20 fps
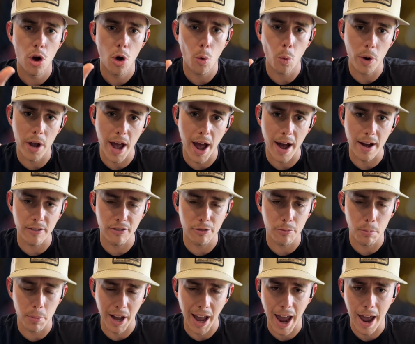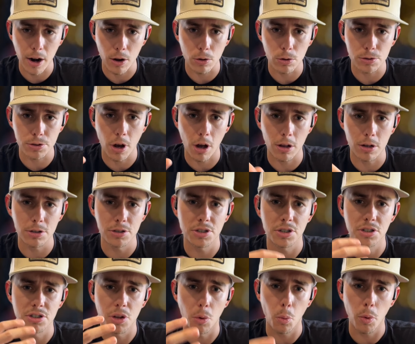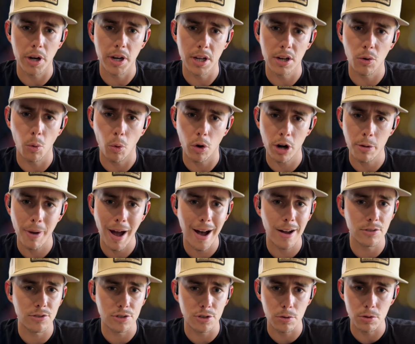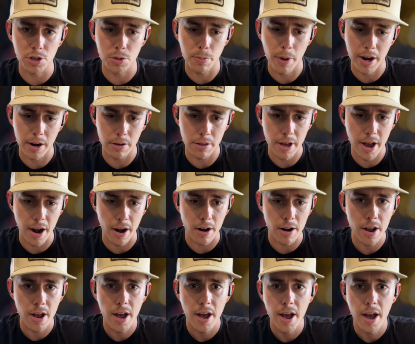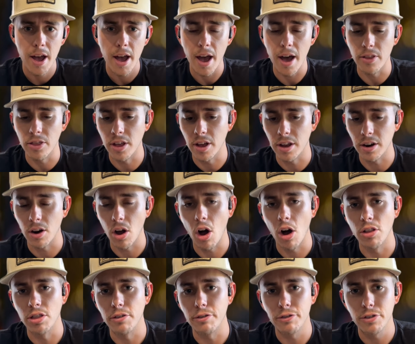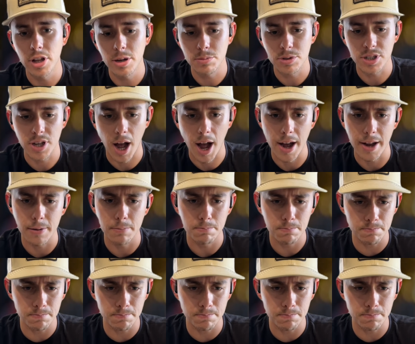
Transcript: we have mechanical tolerances that we need to worry about, and so it's better there. And then on the flip side,